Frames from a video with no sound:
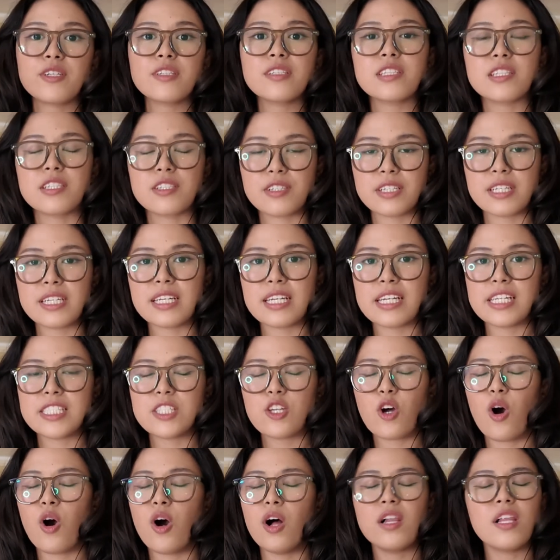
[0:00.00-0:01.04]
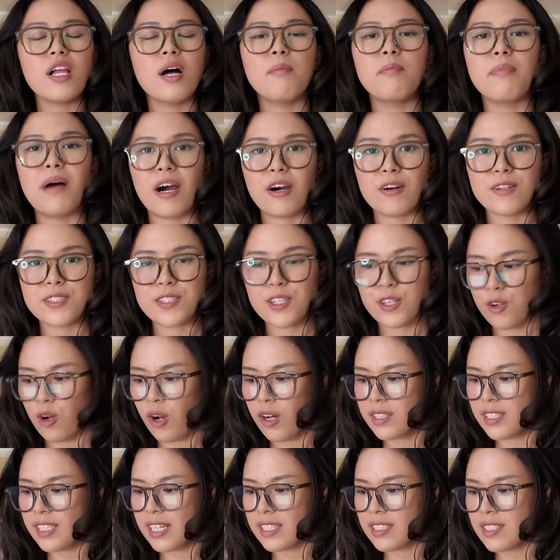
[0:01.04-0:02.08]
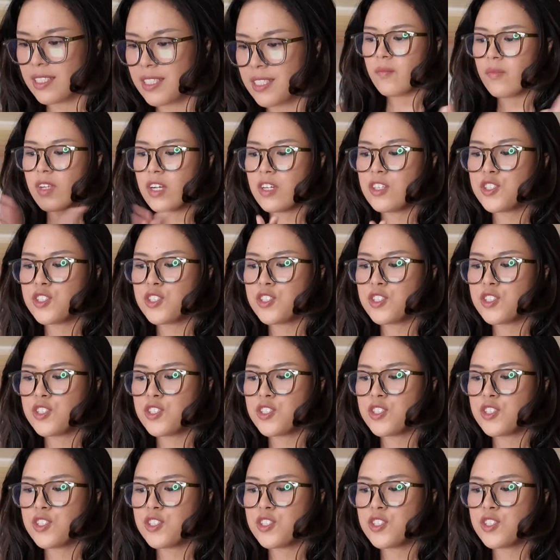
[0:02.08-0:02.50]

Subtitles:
3 is all about your audience.